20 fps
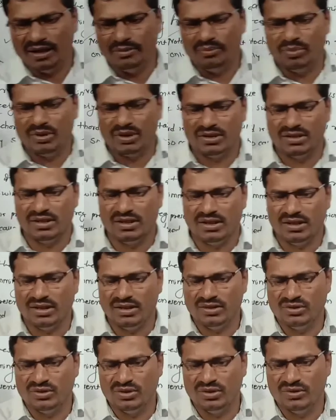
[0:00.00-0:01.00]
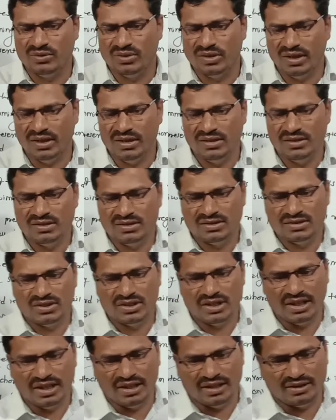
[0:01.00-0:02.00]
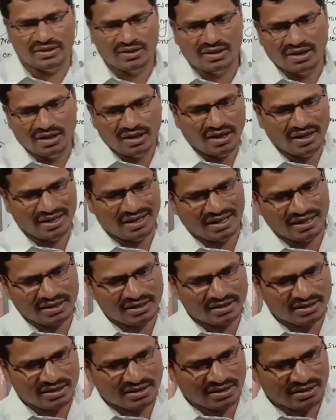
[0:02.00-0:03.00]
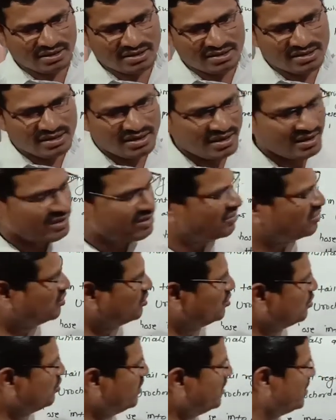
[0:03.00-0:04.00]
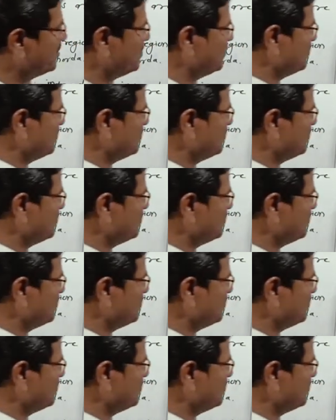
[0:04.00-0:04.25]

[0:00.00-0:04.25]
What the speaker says: aperture also you can say. And another one is there, tunic.